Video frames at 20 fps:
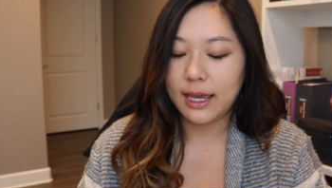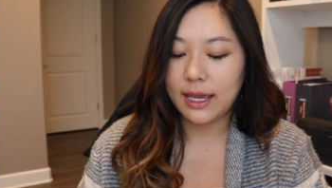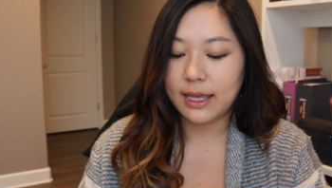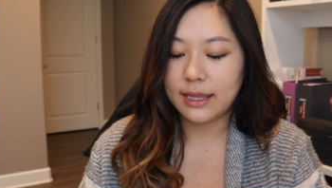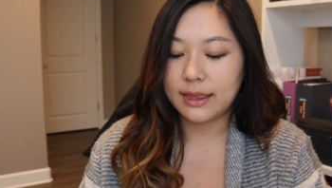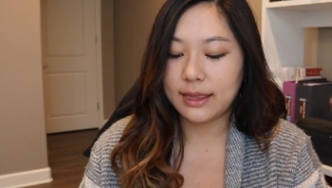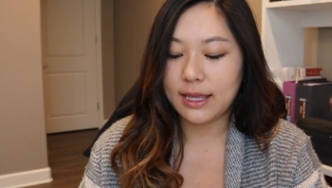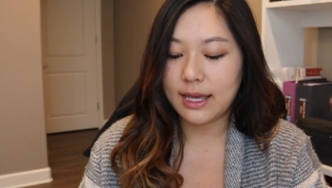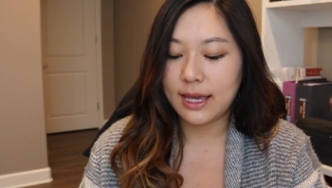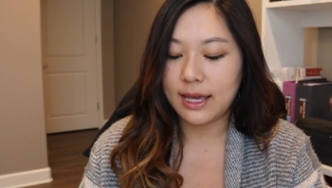
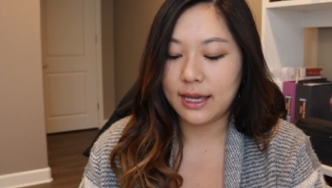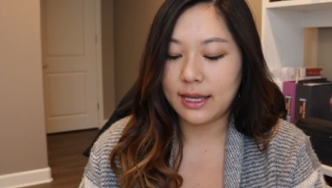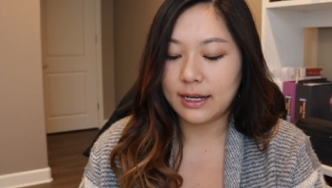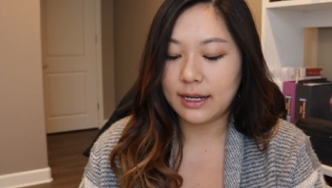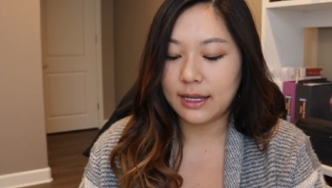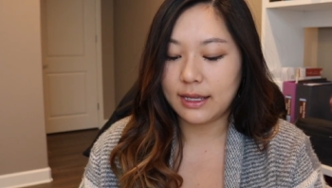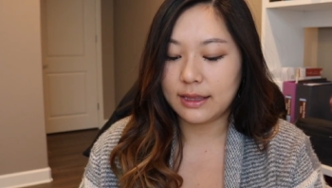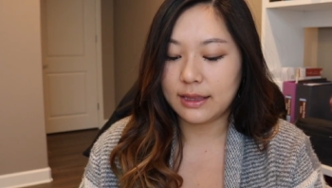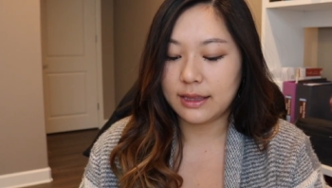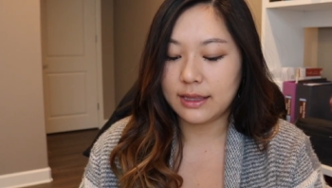And
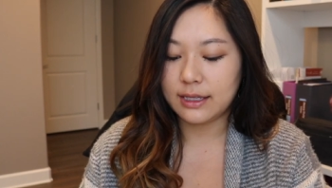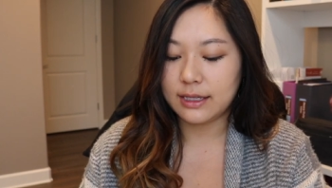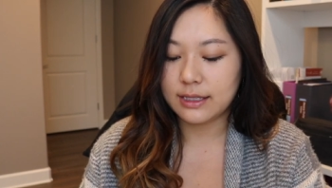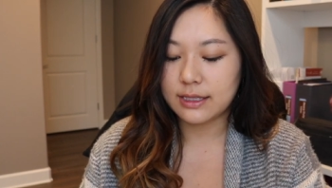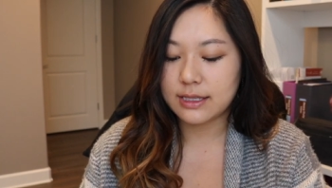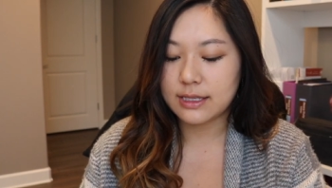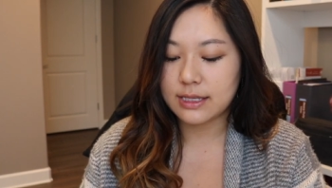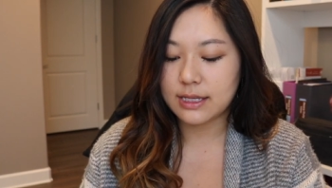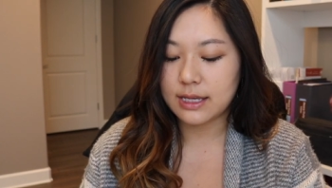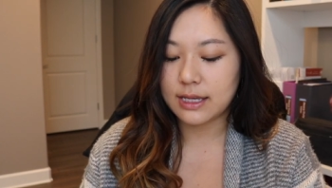then
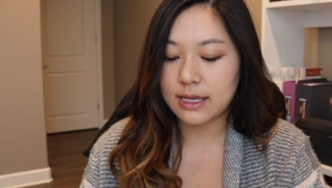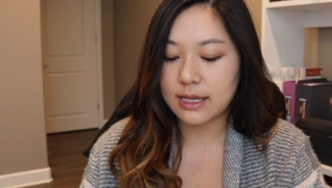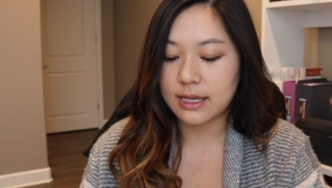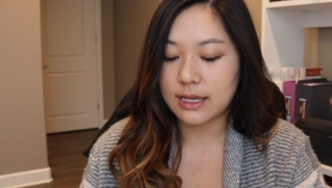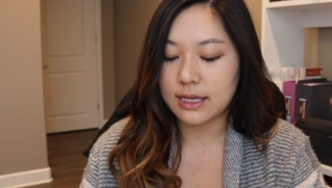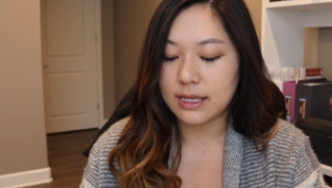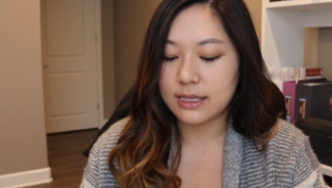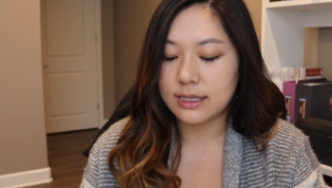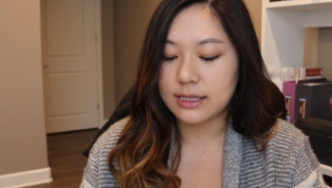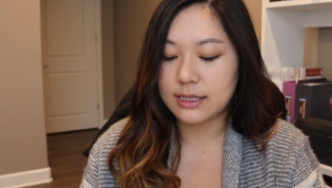this
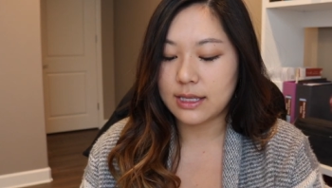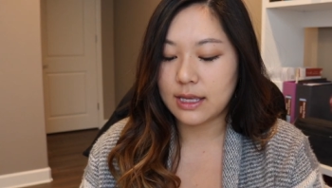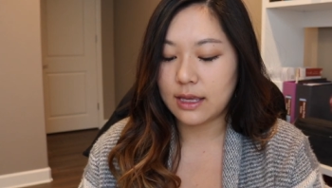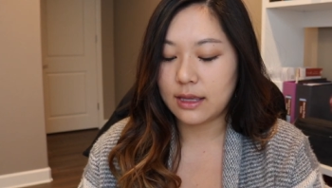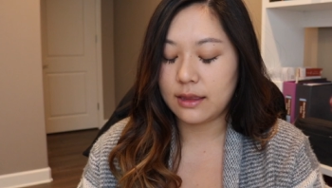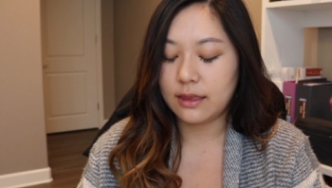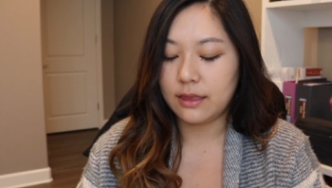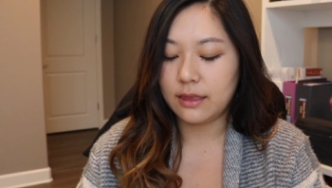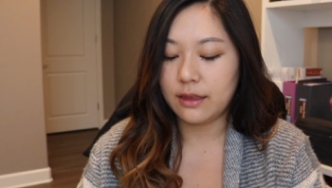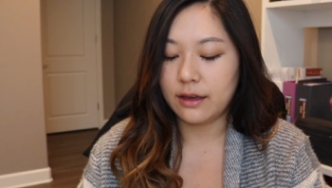is
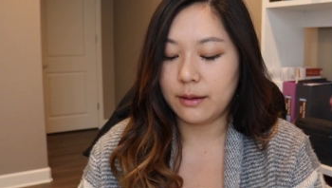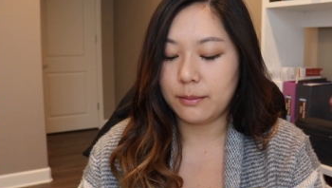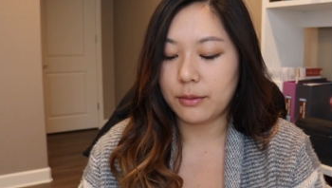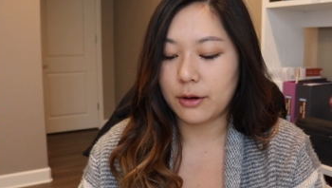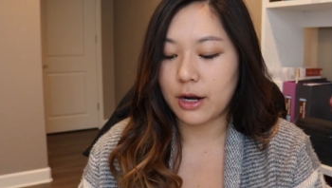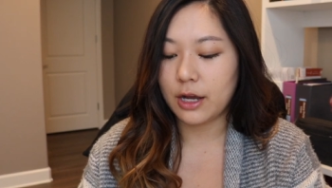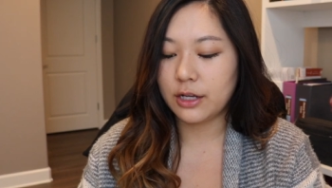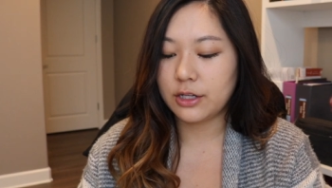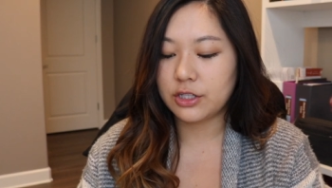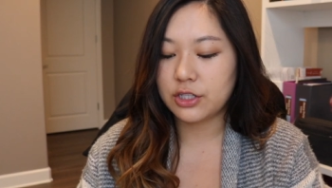the
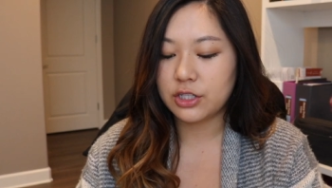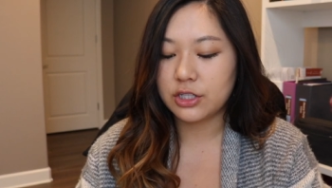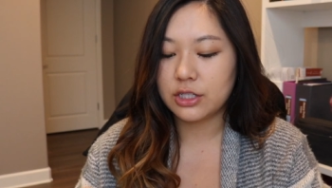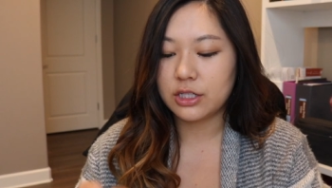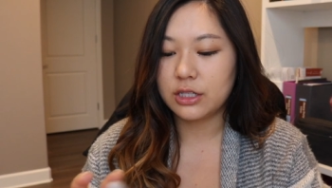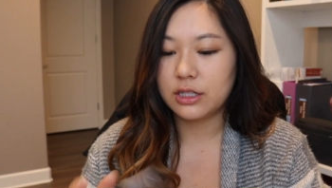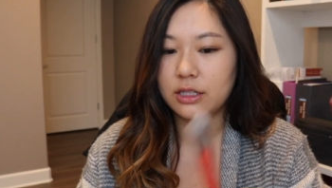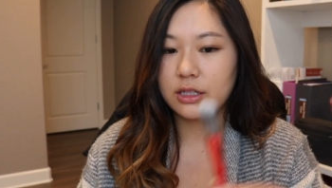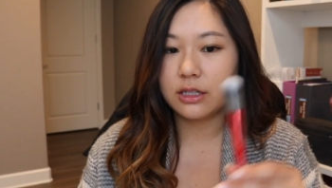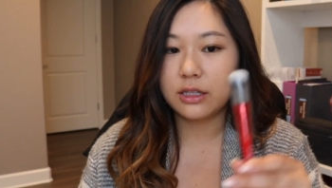
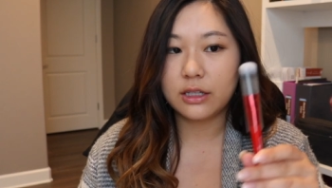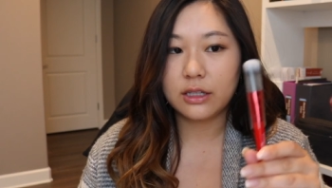brush.